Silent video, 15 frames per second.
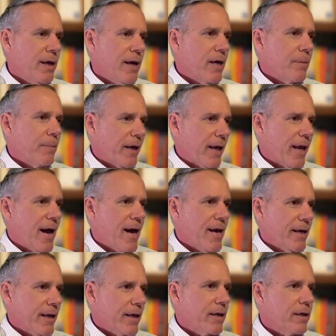and a
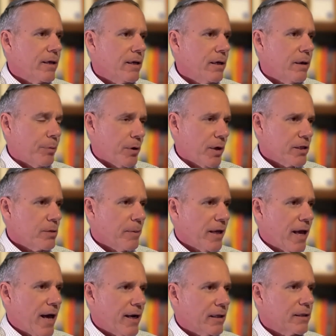mechanic, a production
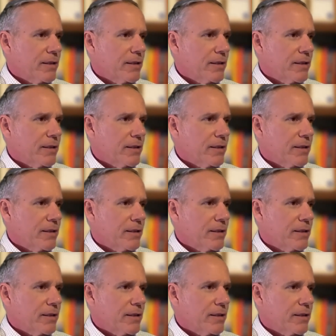mechanic.